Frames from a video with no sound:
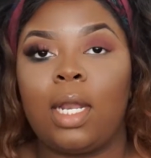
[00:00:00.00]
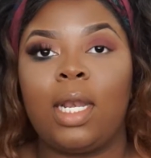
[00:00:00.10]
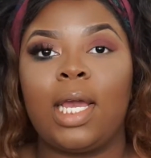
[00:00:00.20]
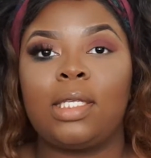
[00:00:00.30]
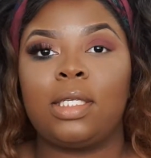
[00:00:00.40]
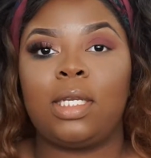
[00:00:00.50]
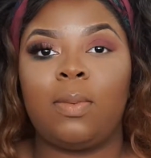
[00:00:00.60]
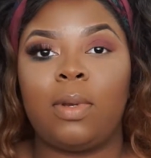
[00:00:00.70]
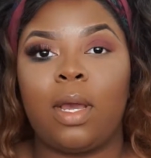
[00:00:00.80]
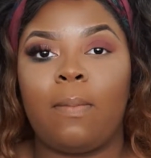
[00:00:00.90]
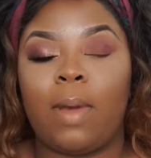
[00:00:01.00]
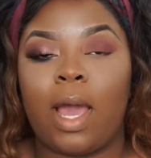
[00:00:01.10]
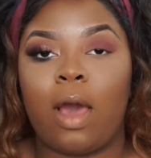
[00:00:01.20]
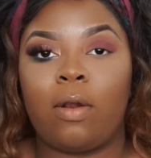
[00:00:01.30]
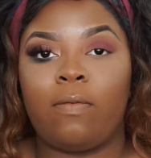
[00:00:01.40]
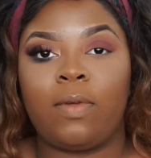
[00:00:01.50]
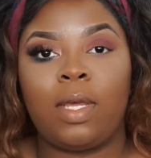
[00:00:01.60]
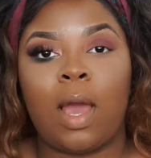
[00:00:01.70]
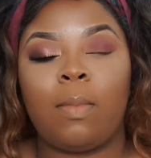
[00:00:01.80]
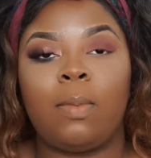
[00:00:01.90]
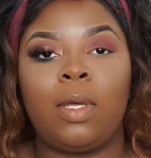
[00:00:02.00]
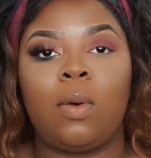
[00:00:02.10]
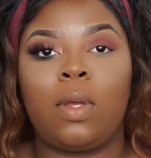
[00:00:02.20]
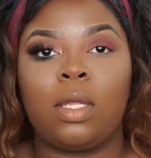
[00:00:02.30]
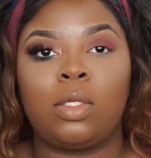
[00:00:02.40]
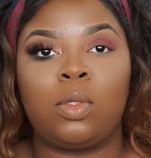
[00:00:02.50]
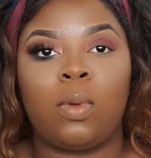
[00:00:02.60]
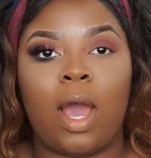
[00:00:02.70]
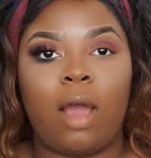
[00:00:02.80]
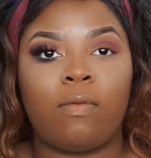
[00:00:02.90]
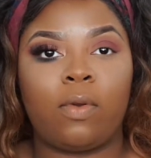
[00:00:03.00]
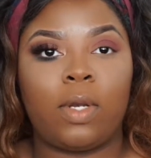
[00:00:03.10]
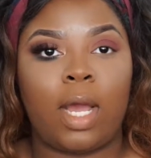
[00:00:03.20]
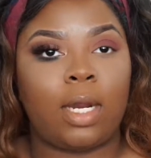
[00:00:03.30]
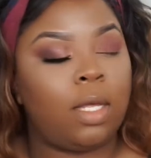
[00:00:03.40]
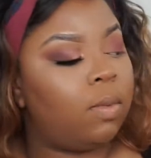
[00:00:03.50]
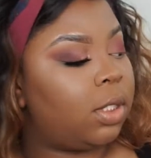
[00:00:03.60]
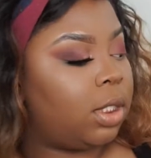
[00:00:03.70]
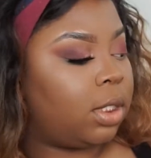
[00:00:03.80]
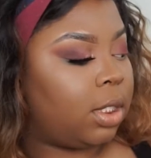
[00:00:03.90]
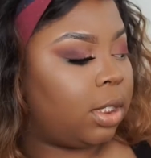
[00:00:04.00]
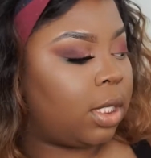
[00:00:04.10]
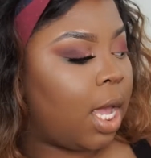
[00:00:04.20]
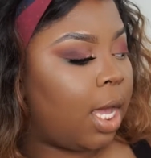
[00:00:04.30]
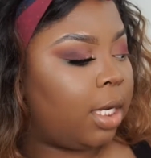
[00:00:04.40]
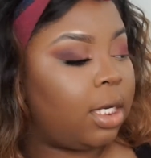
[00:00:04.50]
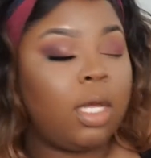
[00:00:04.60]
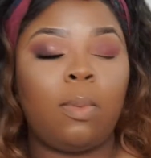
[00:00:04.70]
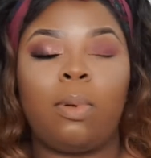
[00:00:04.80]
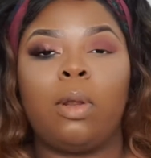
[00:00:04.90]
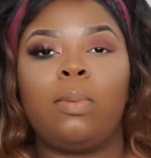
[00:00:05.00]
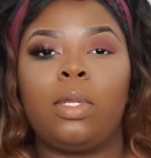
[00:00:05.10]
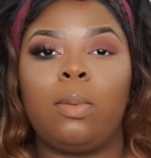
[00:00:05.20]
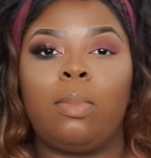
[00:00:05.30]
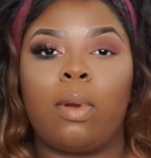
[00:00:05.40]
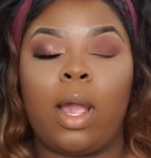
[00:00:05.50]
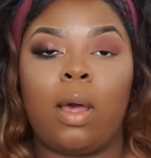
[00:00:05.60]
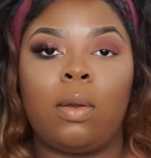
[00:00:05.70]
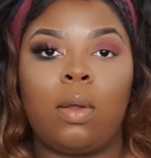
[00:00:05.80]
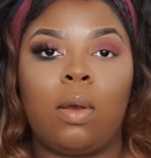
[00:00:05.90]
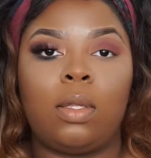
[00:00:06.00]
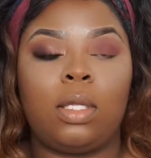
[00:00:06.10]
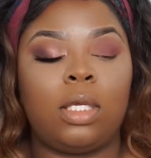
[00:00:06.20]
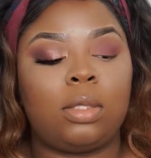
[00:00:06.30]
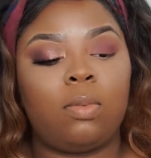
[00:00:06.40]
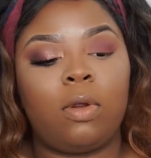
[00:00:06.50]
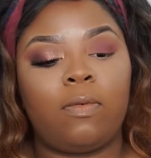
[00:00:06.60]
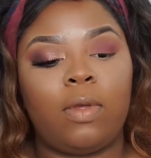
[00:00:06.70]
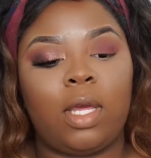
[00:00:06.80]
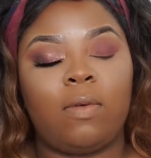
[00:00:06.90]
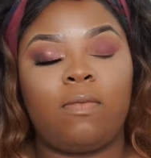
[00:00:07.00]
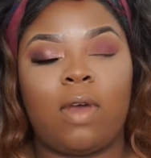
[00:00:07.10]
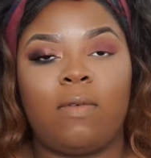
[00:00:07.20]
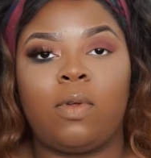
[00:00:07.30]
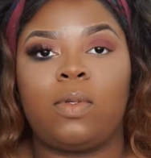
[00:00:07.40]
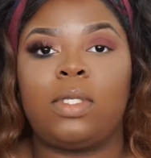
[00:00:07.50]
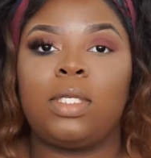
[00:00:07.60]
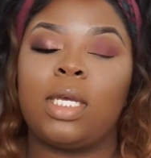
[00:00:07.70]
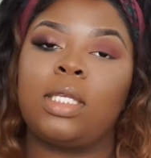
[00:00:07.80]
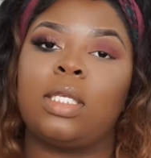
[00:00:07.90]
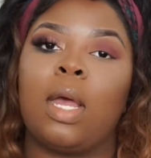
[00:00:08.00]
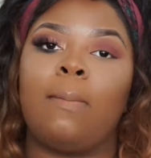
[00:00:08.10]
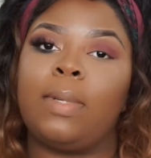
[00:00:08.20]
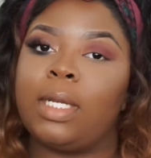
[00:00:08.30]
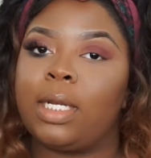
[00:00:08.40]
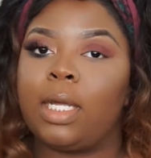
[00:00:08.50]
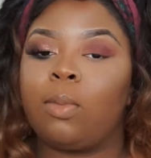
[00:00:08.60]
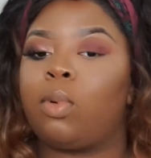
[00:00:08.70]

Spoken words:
Next, to deepen up my outer V, I'm going to be going into Aphrodite, which is this deep purpley brown on this Morphe M506 blending